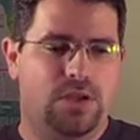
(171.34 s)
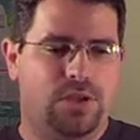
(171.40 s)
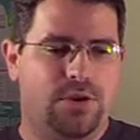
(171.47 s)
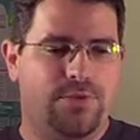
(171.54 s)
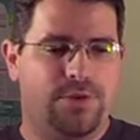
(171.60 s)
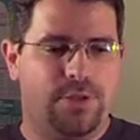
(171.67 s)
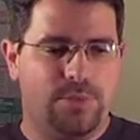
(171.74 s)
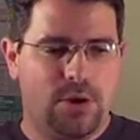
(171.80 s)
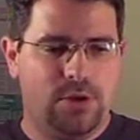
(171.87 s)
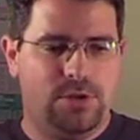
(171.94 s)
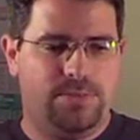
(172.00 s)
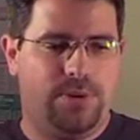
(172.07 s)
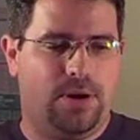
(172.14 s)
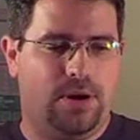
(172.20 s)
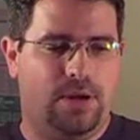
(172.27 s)
So for the
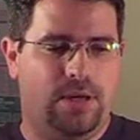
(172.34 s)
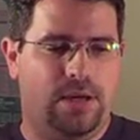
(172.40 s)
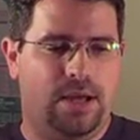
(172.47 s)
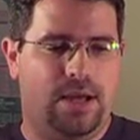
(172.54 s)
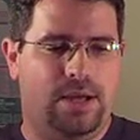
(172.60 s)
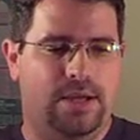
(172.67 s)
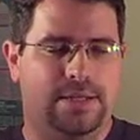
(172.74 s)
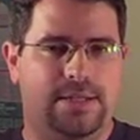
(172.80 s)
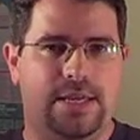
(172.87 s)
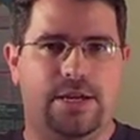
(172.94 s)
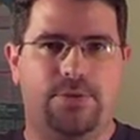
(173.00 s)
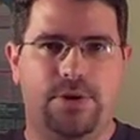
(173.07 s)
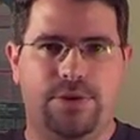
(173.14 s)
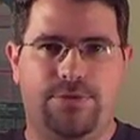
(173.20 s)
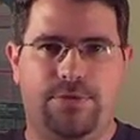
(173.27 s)
most part, uh,
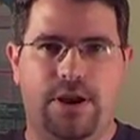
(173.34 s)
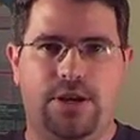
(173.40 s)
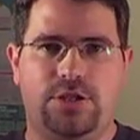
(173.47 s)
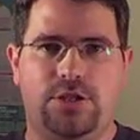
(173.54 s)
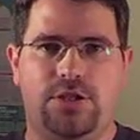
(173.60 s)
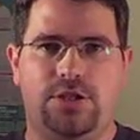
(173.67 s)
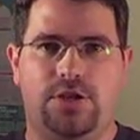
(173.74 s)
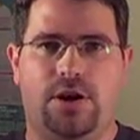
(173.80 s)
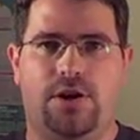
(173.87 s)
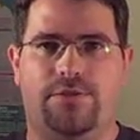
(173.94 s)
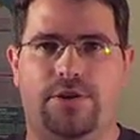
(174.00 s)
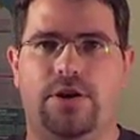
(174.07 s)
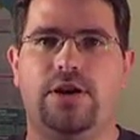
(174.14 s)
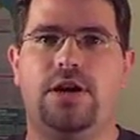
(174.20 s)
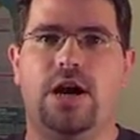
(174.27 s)
data refreshes are a
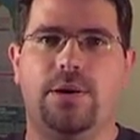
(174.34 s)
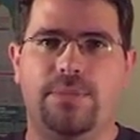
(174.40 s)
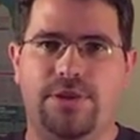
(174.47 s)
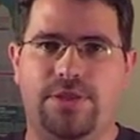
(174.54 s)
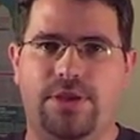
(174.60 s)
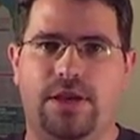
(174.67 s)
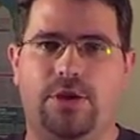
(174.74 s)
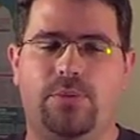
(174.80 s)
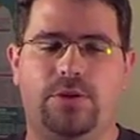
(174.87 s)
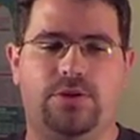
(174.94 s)
very common thing.